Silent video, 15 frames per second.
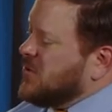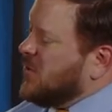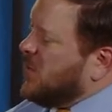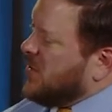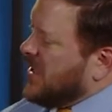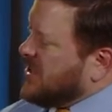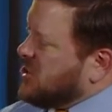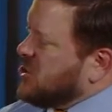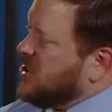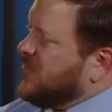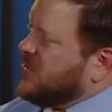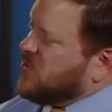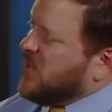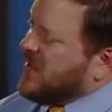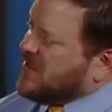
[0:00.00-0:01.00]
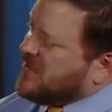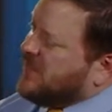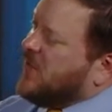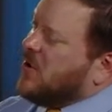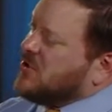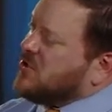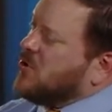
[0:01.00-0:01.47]
the relationship between as a
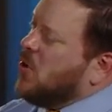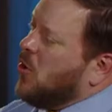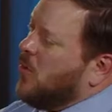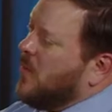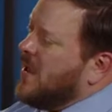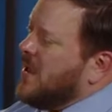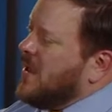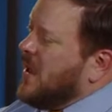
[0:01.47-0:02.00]
foster home